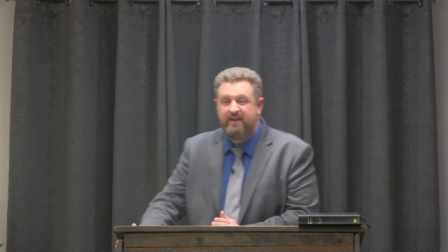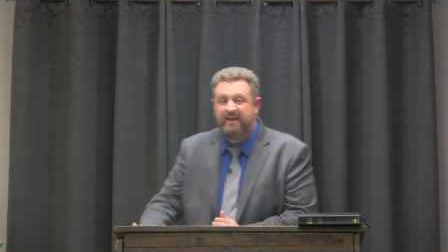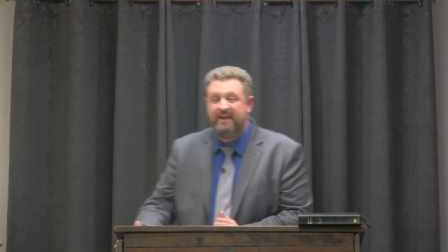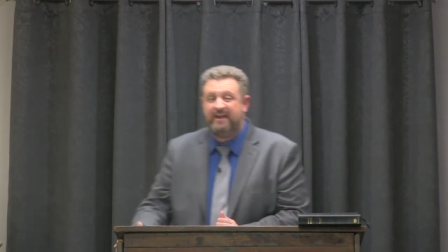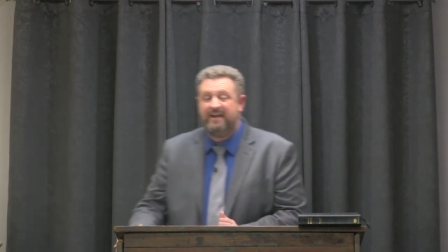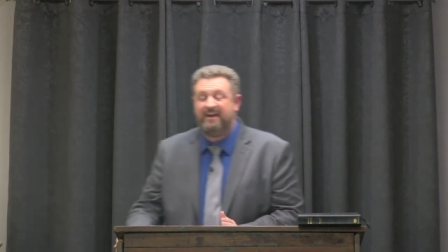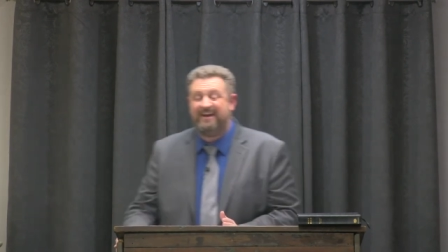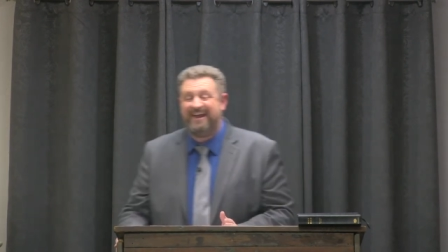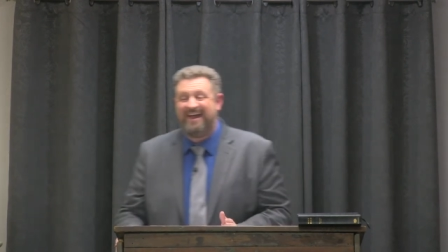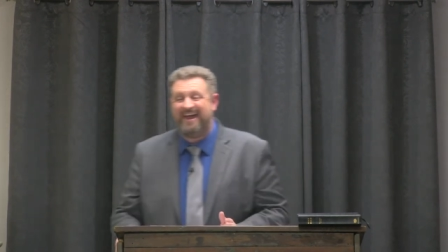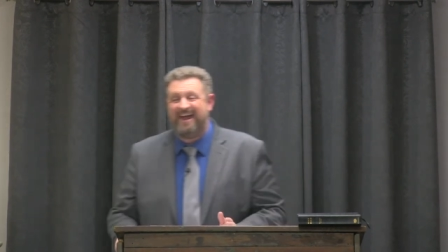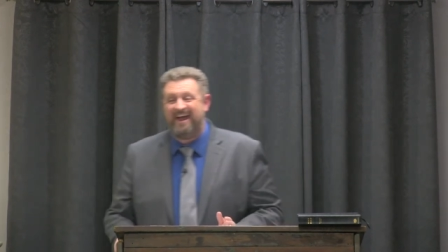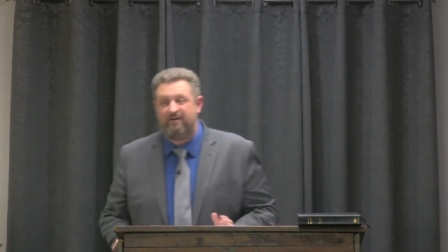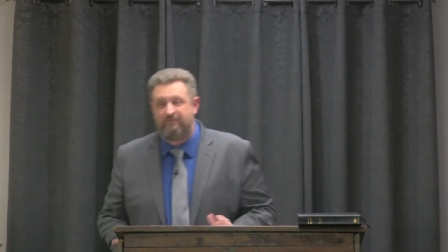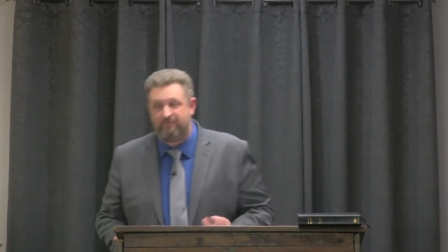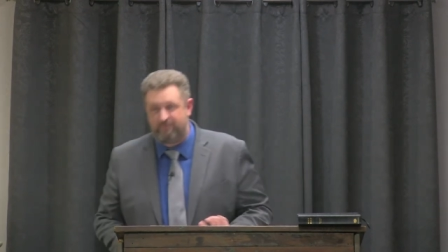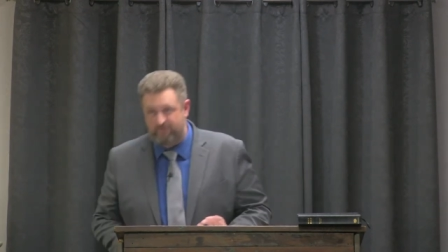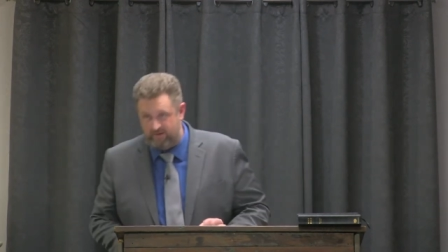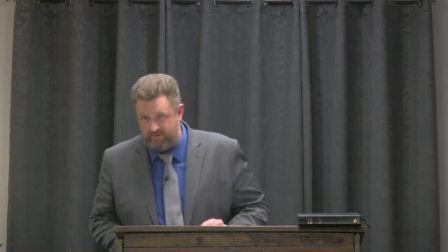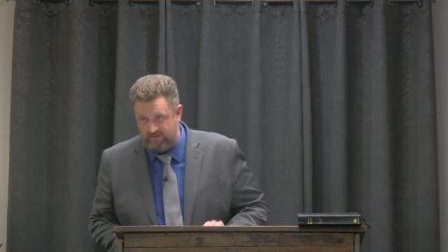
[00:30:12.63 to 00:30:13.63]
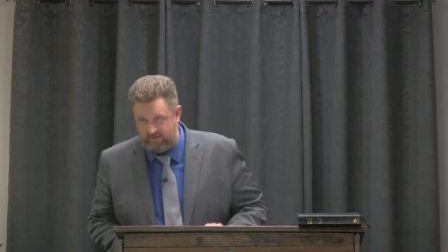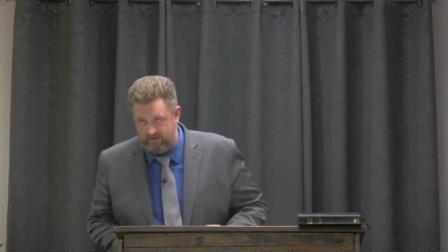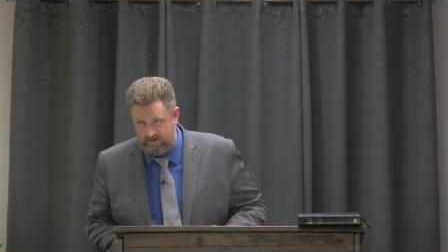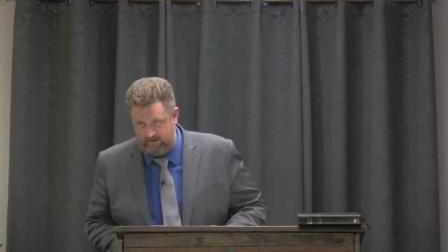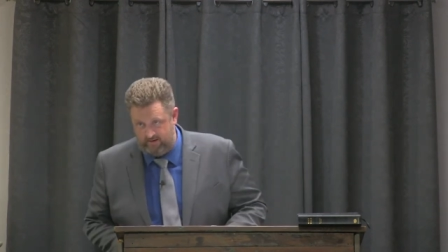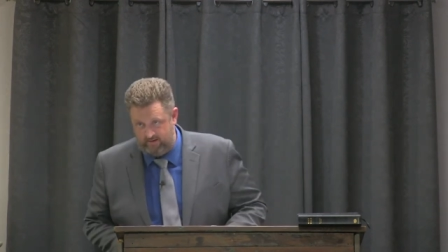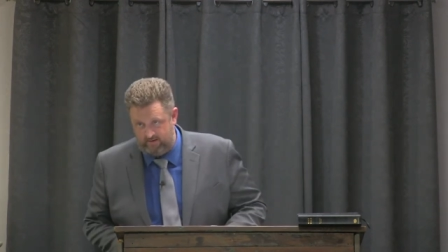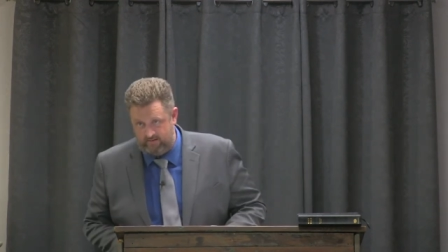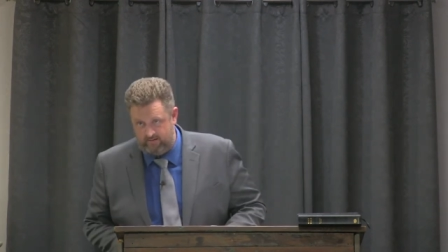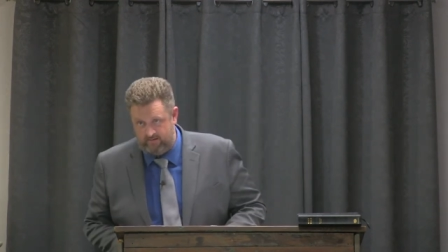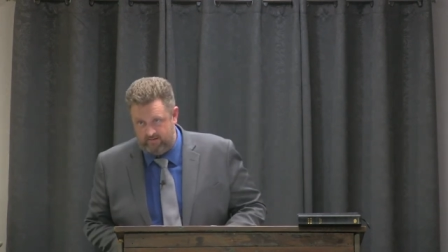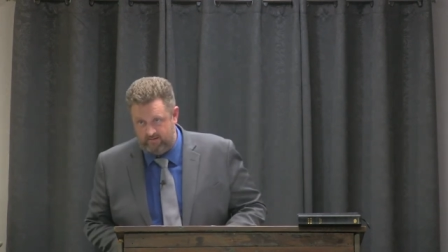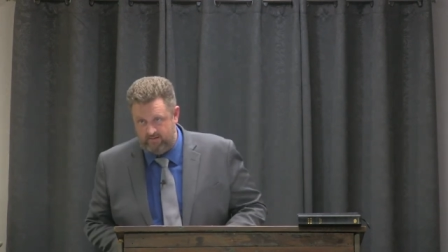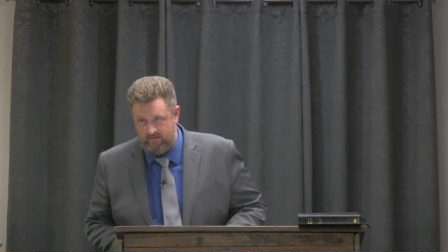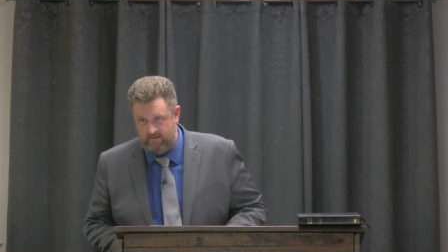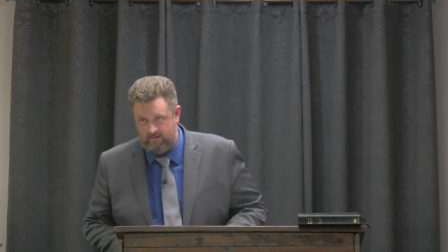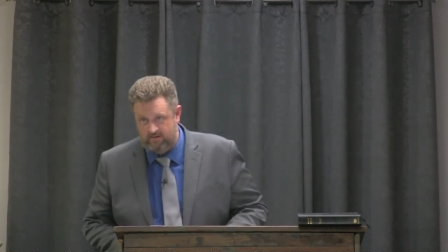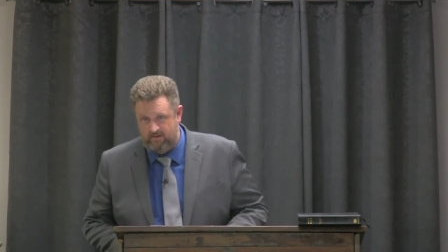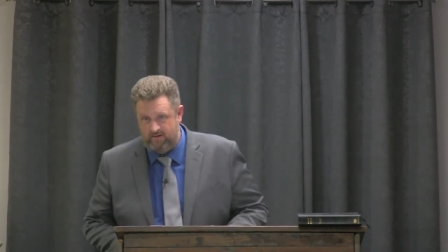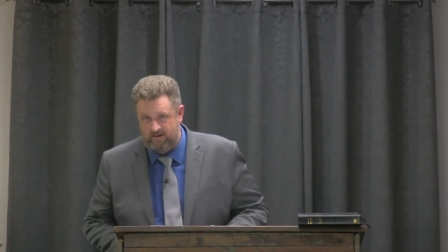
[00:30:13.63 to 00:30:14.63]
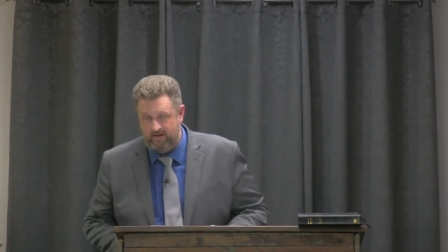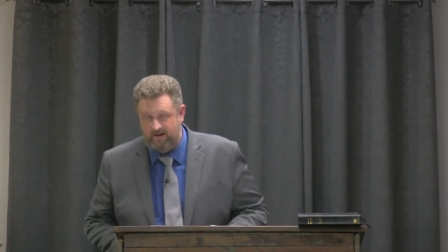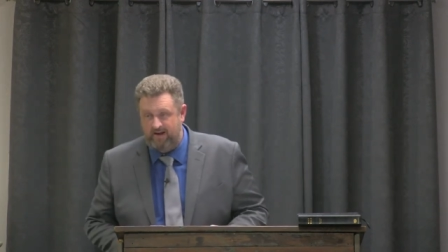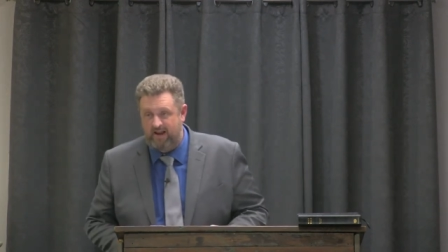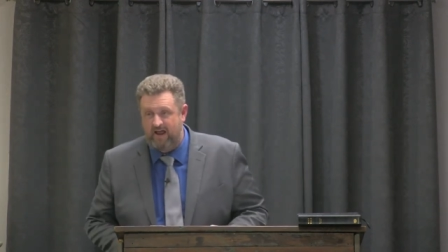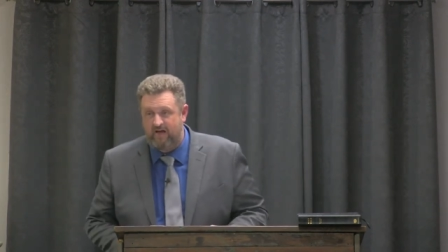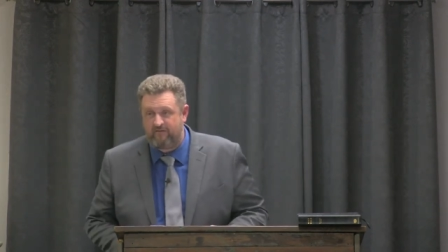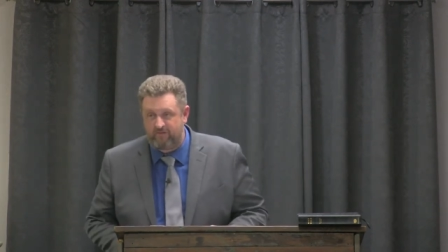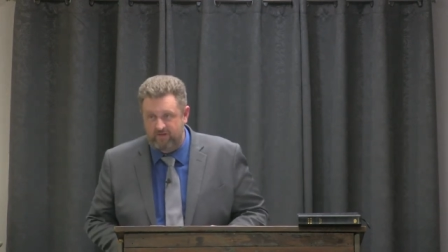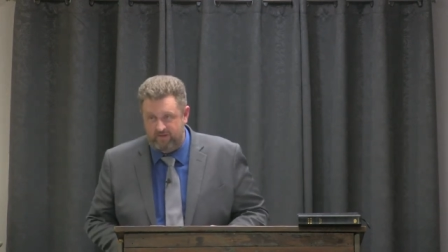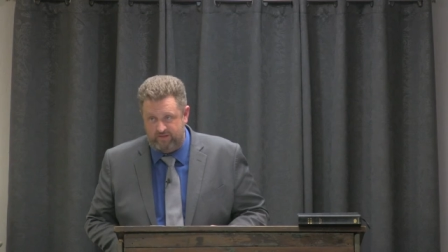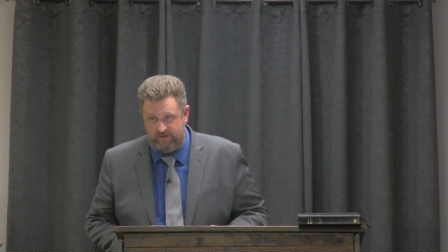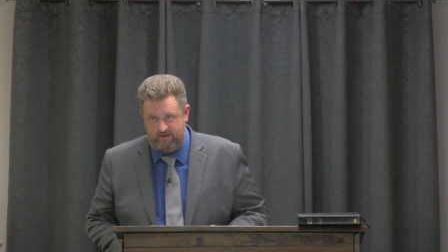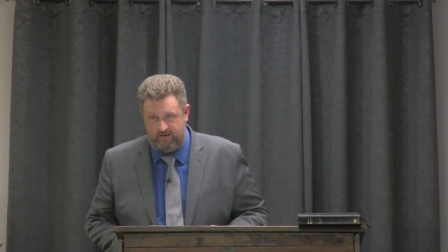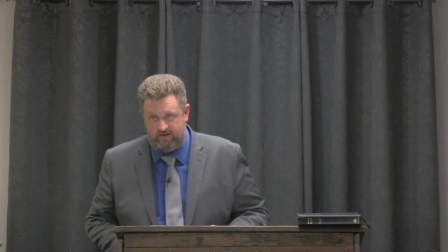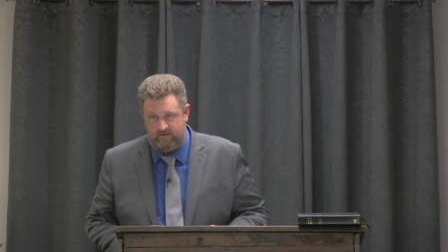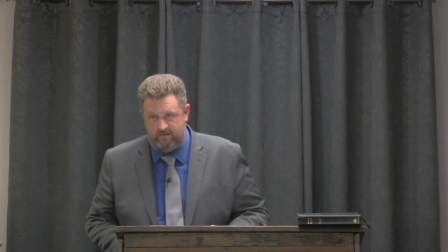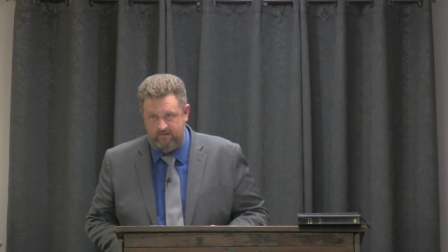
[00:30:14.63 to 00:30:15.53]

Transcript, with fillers: in everything. In everything.